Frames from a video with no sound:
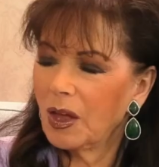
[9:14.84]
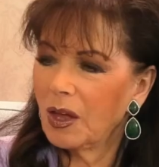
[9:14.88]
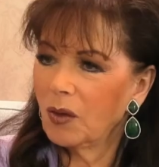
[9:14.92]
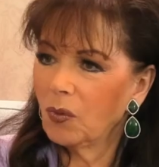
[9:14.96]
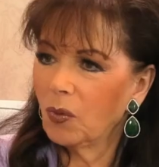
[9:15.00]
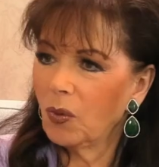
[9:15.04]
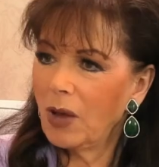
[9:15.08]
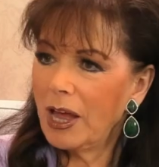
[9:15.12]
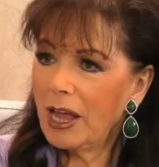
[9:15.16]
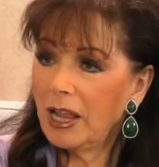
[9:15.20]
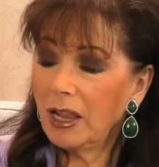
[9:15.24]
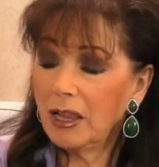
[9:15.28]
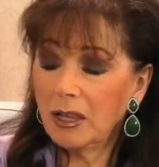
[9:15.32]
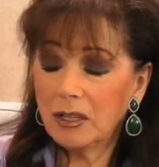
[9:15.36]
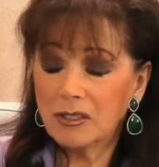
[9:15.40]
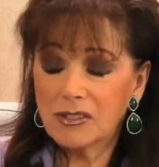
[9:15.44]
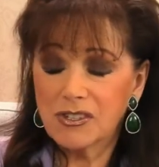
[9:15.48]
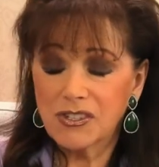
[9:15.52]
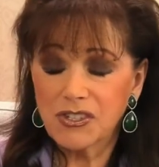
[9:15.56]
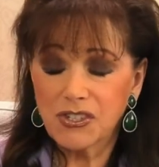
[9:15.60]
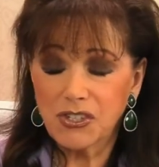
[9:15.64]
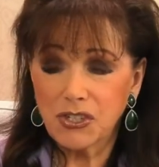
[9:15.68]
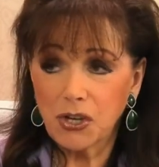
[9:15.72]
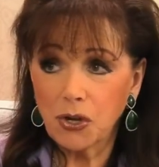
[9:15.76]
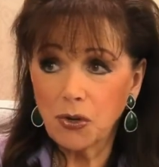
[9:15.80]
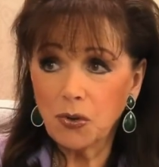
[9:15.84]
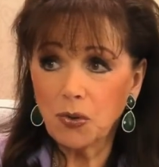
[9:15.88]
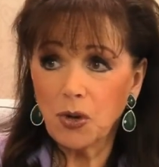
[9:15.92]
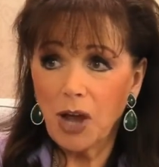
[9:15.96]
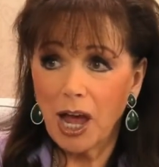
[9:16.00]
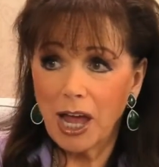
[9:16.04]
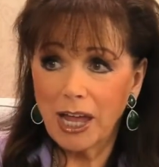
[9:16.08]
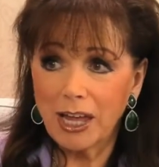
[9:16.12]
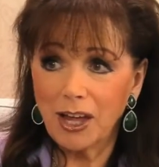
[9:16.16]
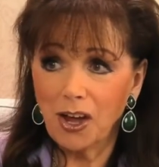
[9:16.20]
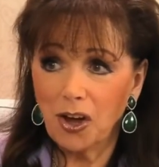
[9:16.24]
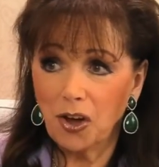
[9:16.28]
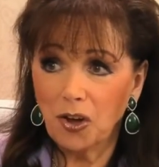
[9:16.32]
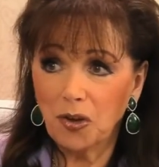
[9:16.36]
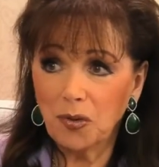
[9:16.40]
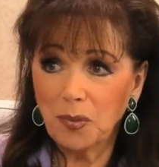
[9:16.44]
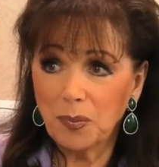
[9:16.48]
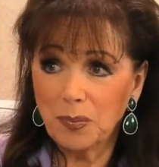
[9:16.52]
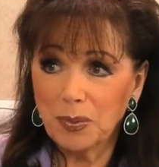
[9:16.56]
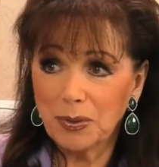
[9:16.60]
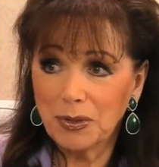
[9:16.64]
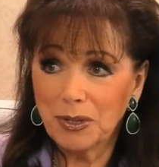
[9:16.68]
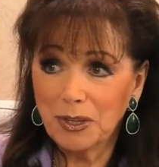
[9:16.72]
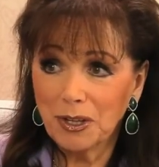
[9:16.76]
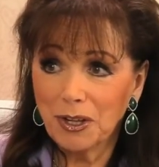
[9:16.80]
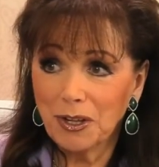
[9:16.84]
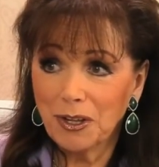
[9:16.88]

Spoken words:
Well, soon, I hope.